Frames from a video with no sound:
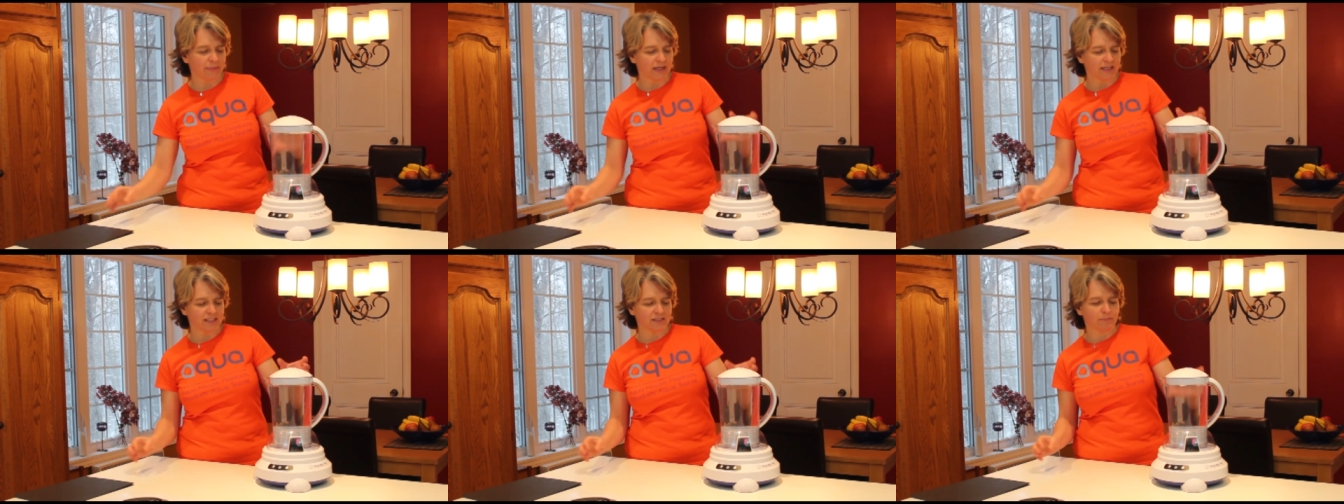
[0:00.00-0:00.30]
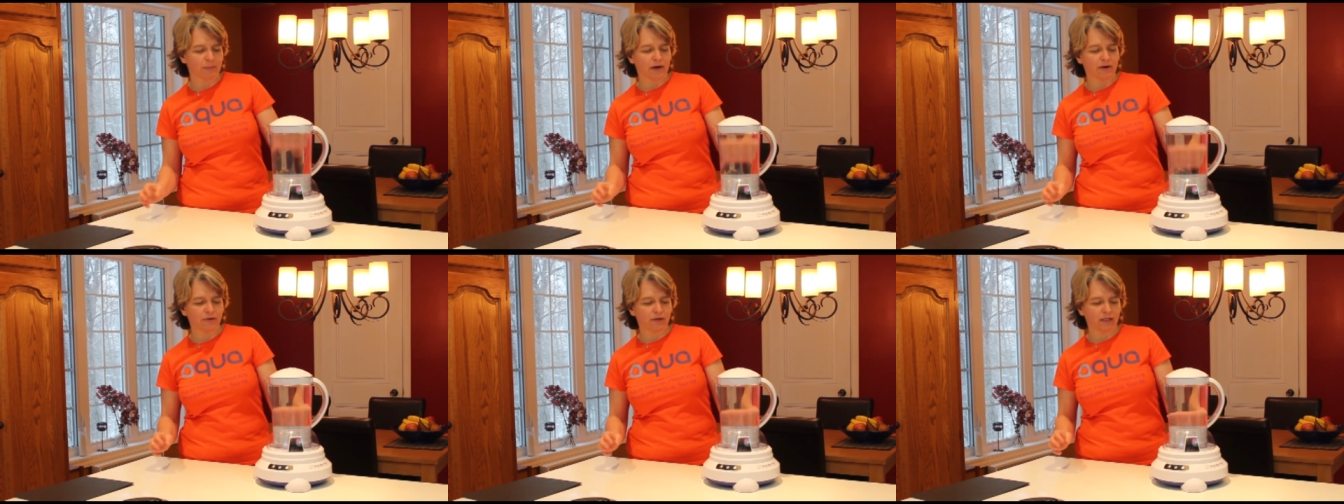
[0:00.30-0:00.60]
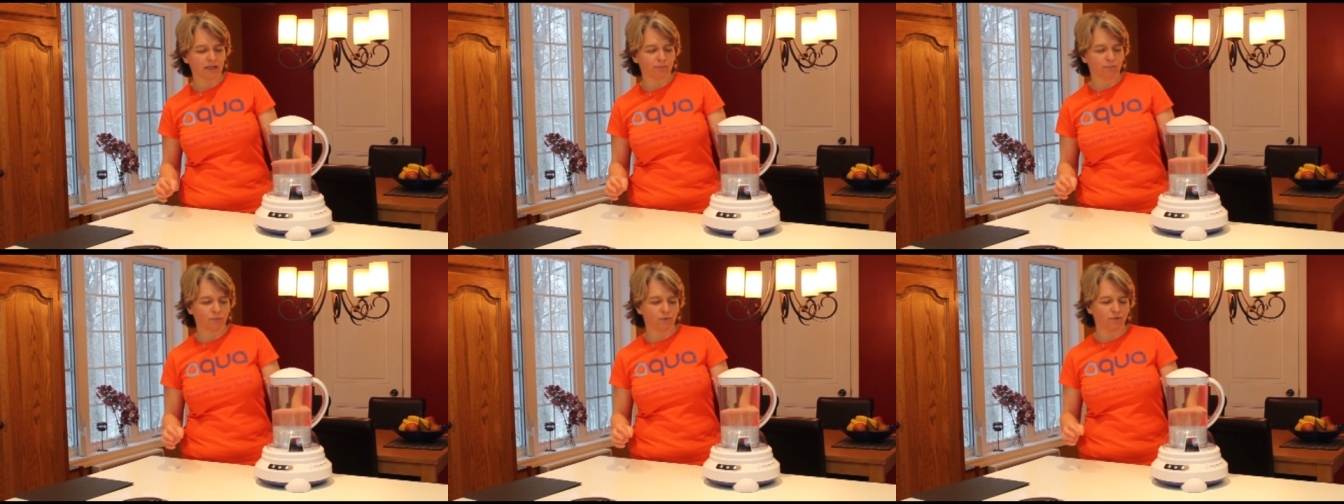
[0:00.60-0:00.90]
that
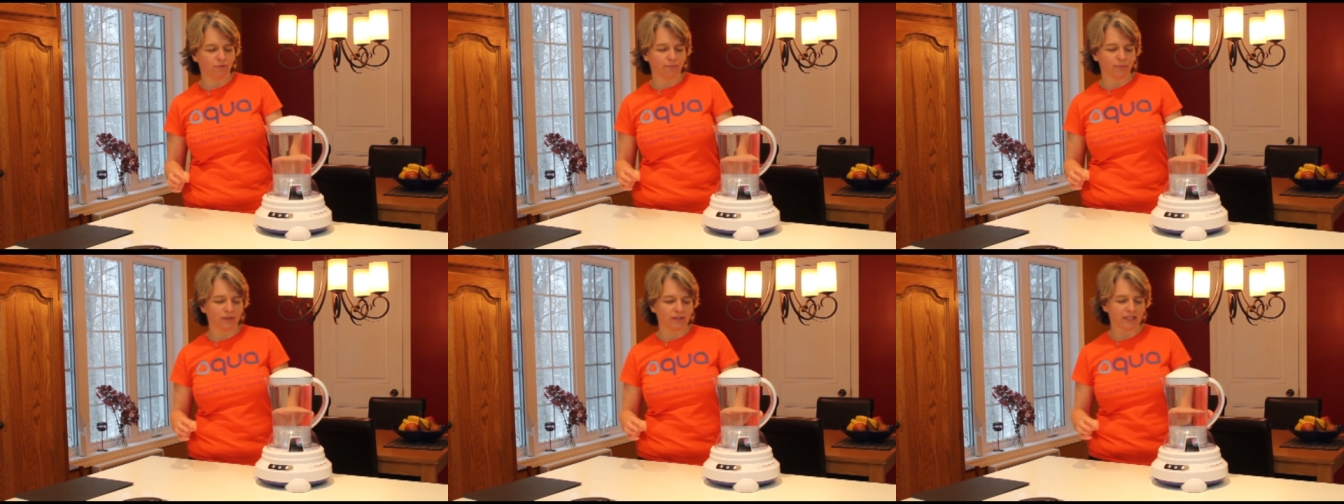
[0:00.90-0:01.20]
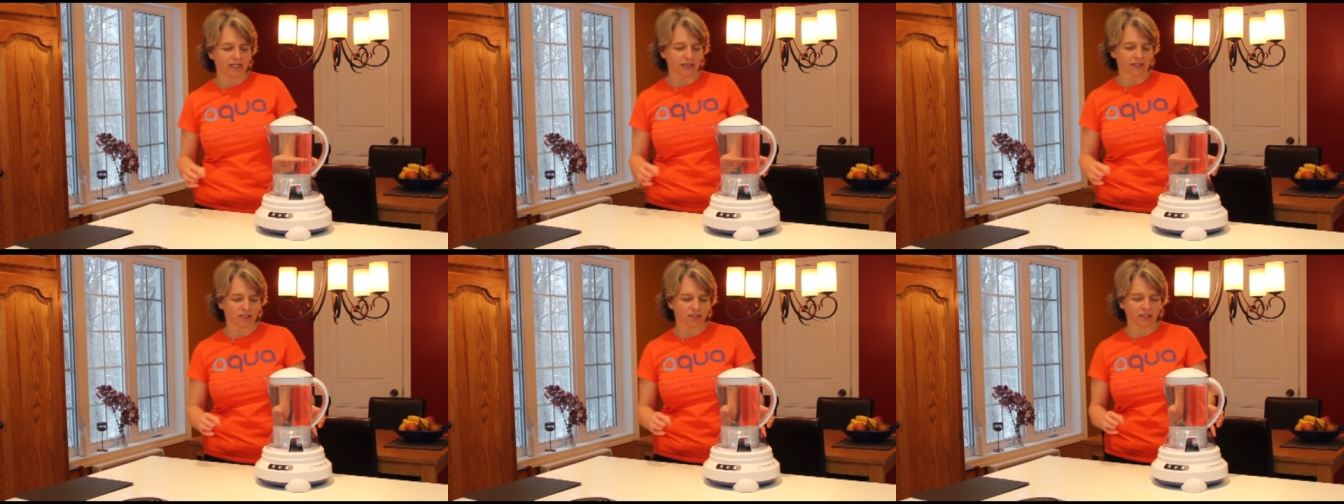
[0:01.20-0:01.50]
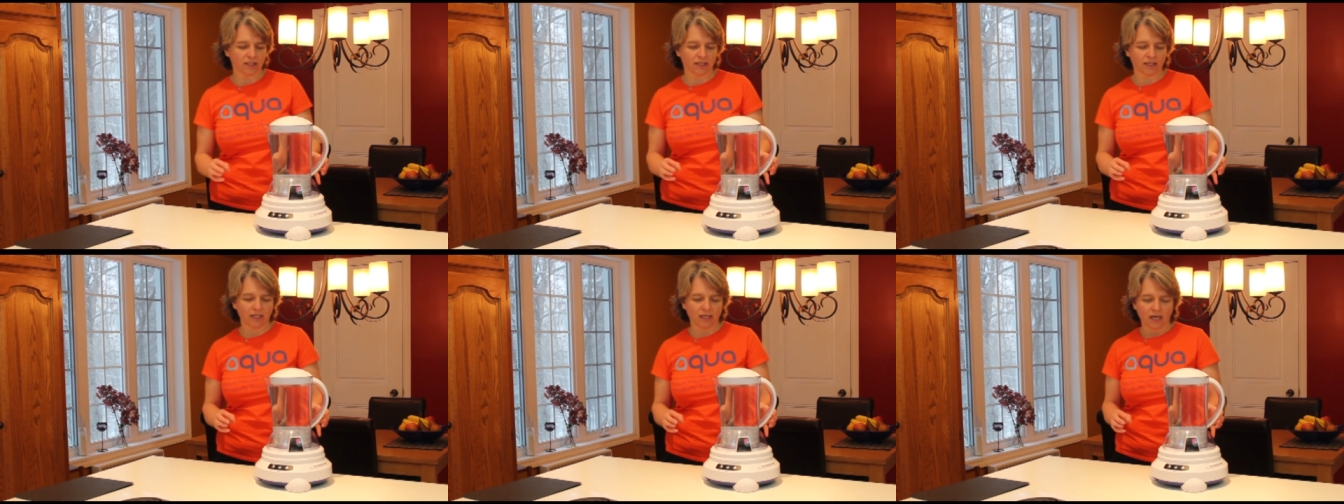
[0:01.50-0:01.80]
spiraling movement
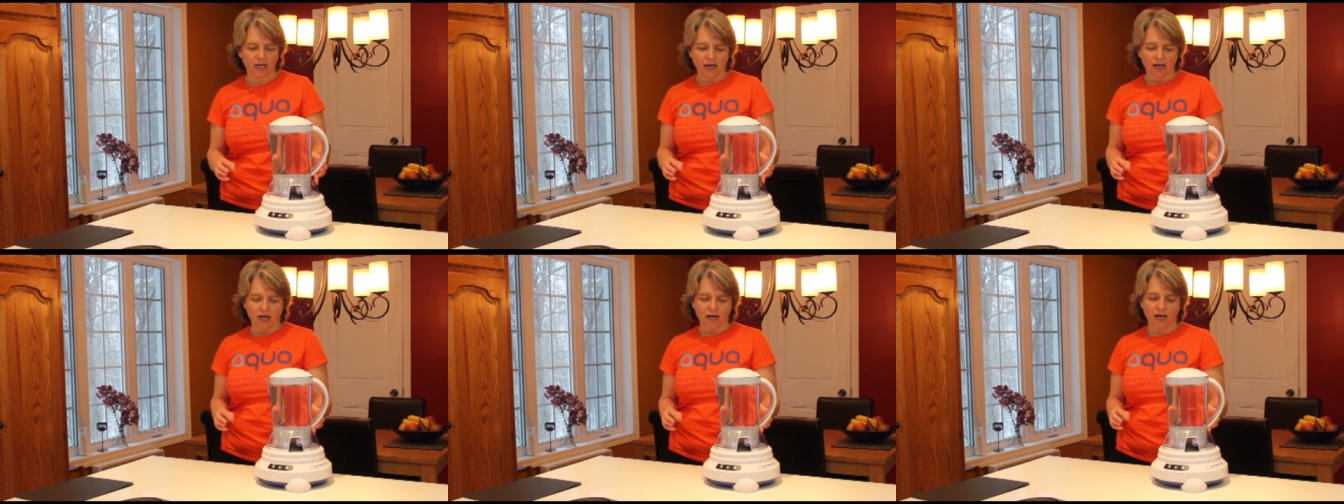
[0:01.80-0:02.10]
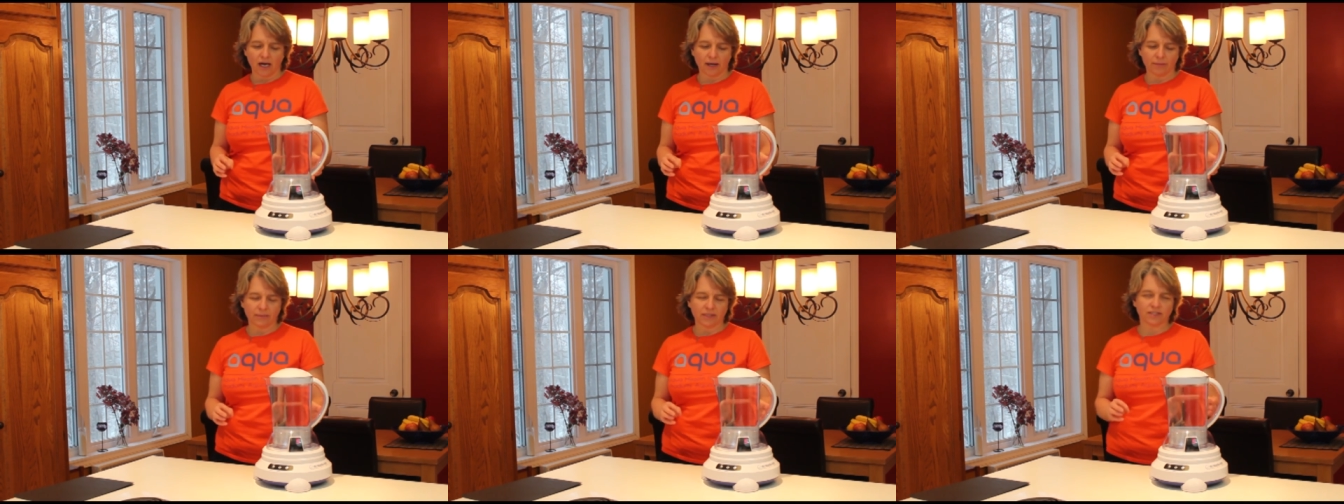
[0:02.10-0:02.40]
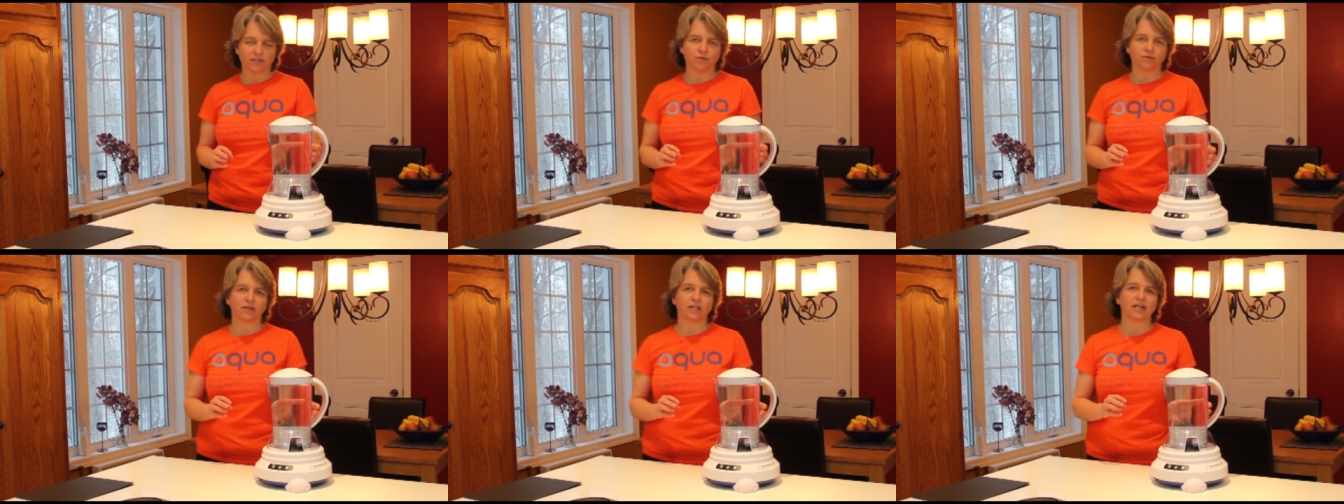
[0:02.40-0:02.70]
actually um,
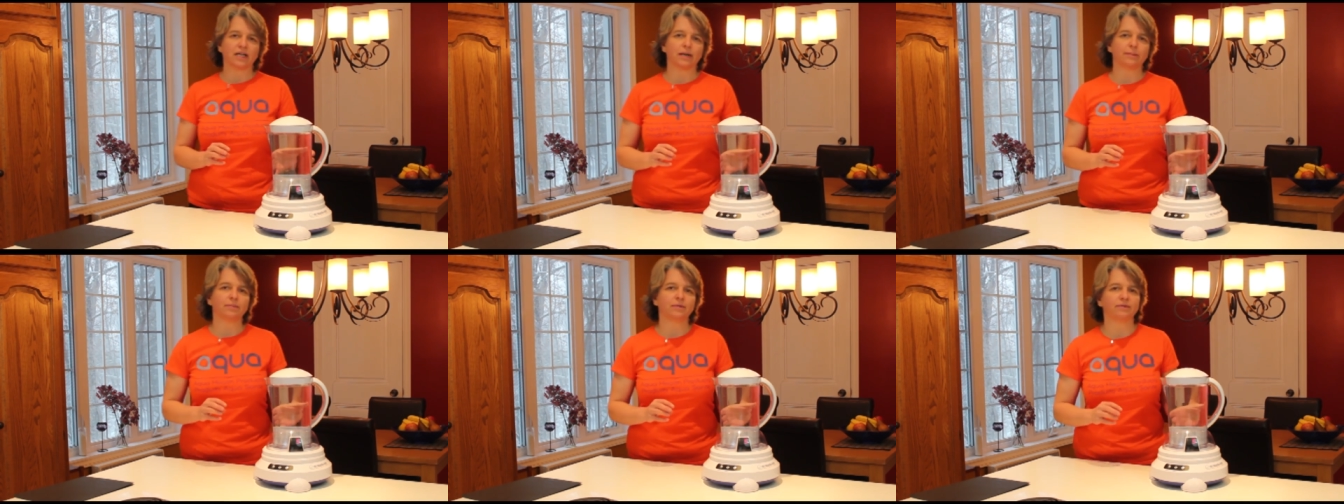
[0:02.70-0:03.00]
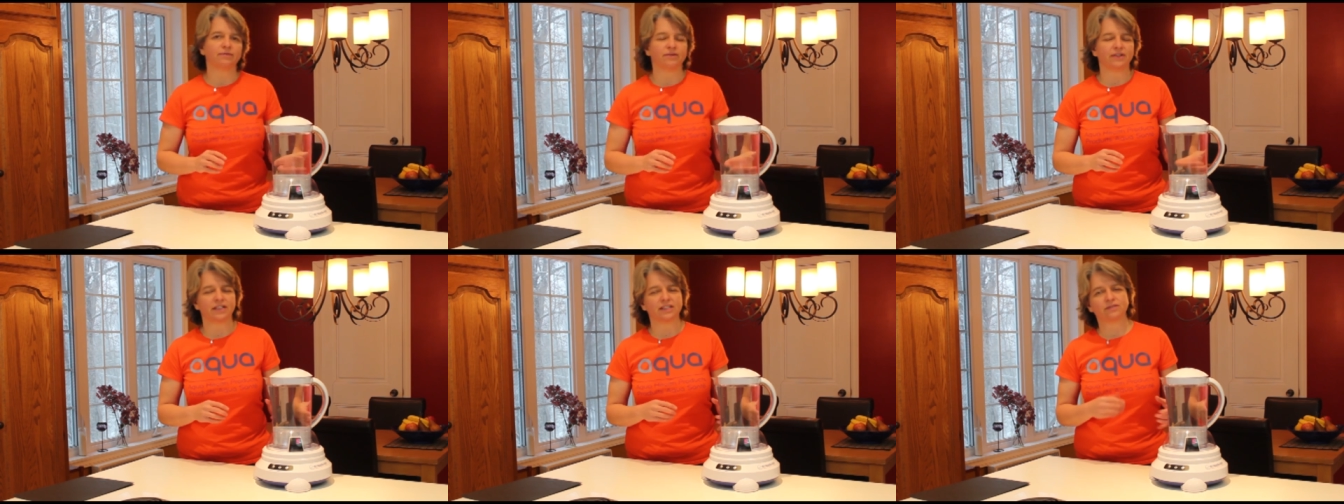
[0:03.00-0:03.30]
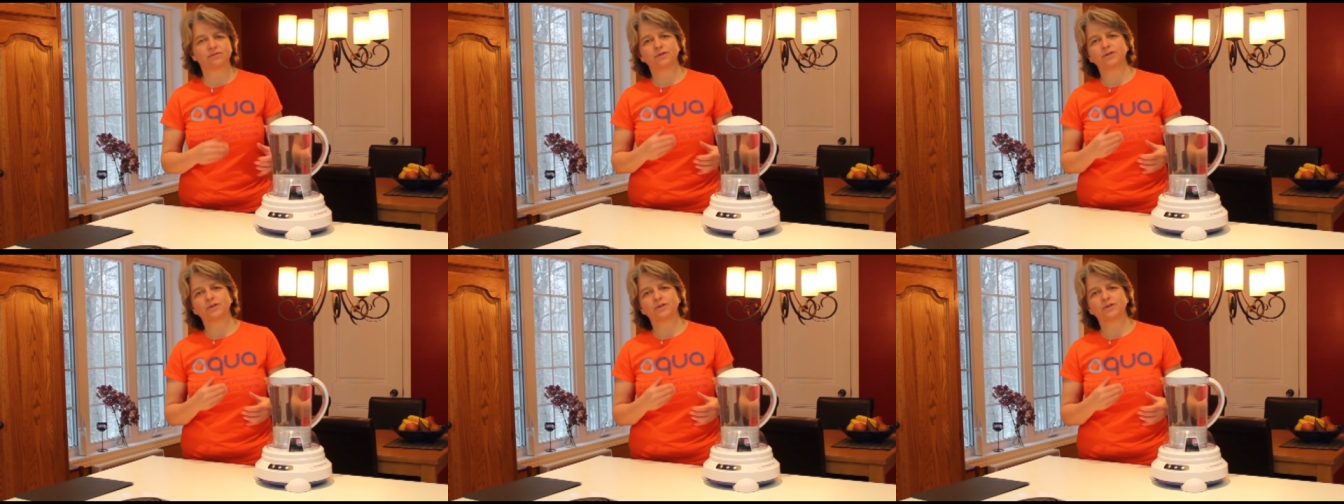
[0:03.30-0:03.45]
is doing a couple of things.